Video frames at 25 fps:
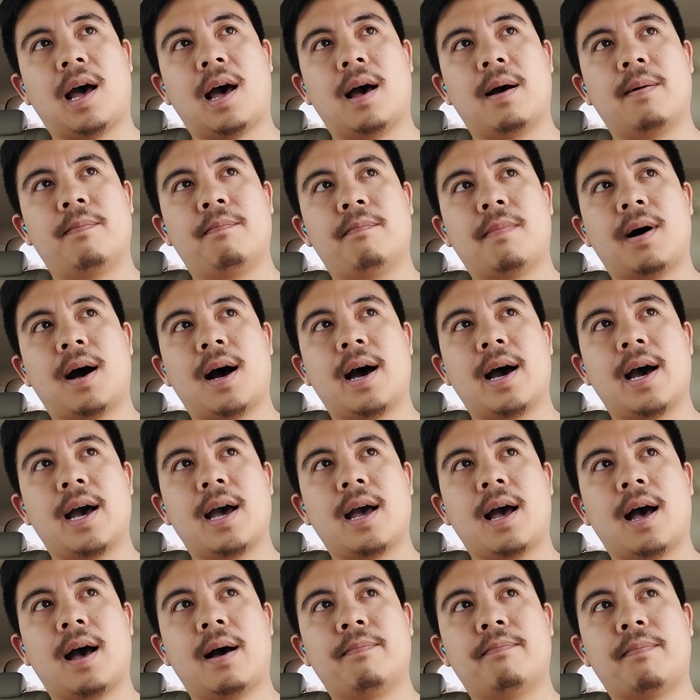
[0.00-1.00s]

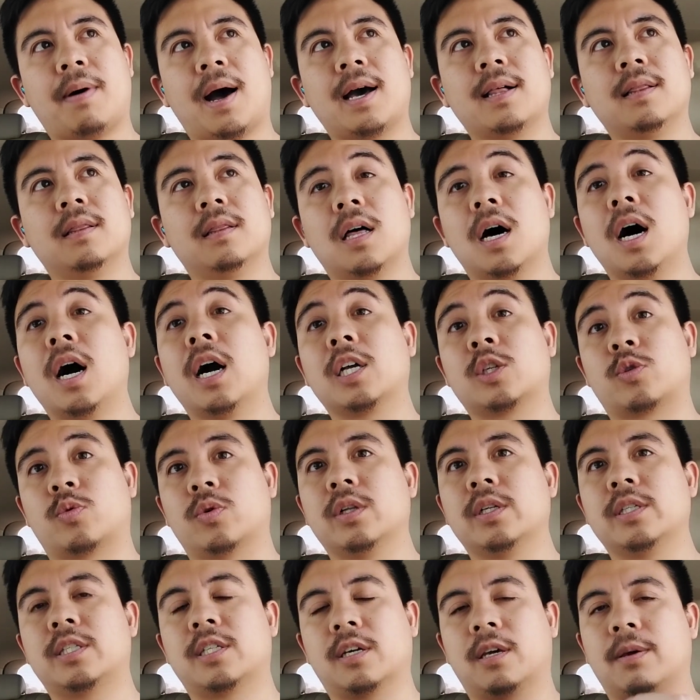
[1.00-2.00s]
my lungs
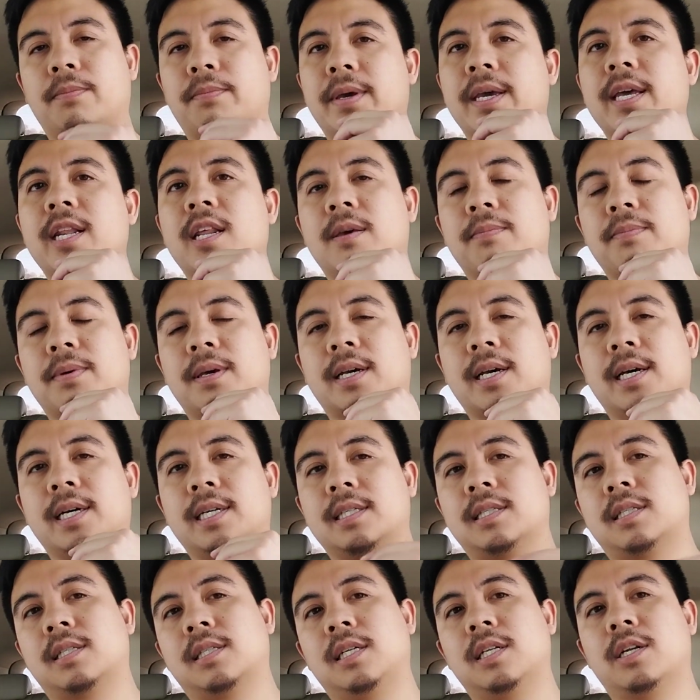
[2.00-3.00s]
really took a beating,
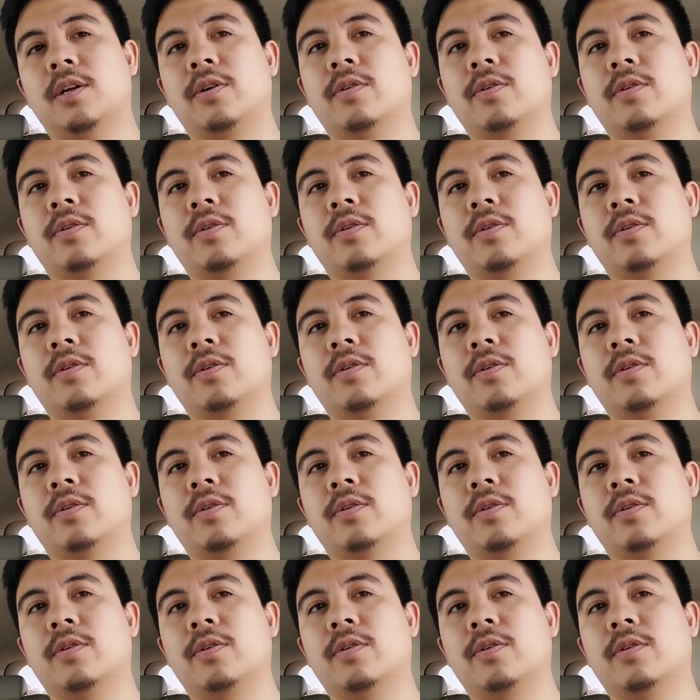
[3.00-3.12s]
because